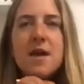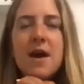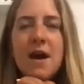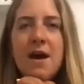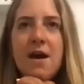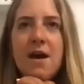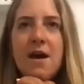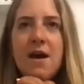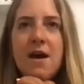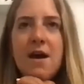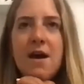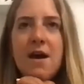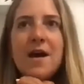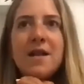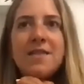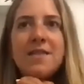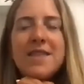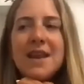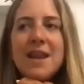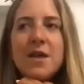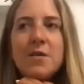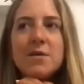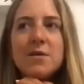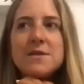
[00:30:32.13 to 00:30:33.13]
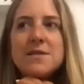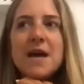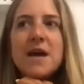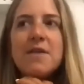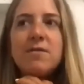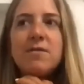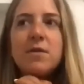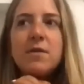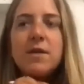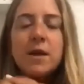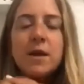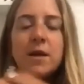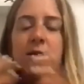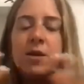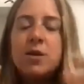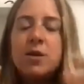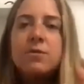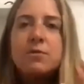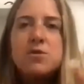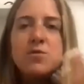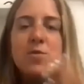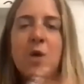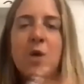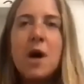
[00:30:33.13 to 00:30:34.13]
Um, not mm-hmm. that it mm-hmm. was ever like a
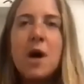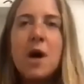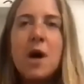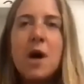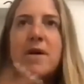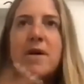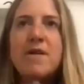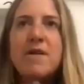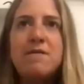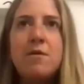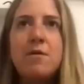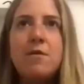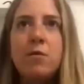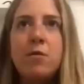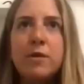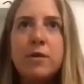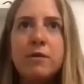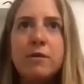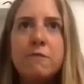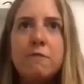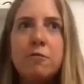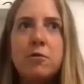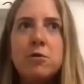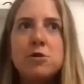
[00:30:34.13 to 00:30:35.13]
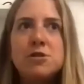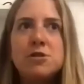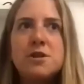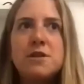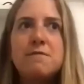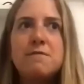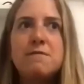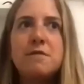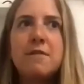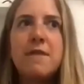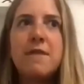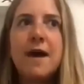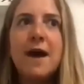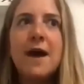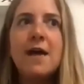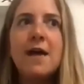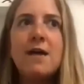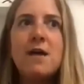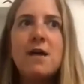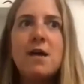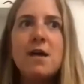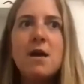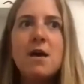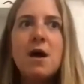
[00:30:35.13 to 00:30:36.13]
huge problem. I feel really fortunate for
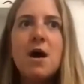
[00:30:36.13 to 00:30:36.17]
that.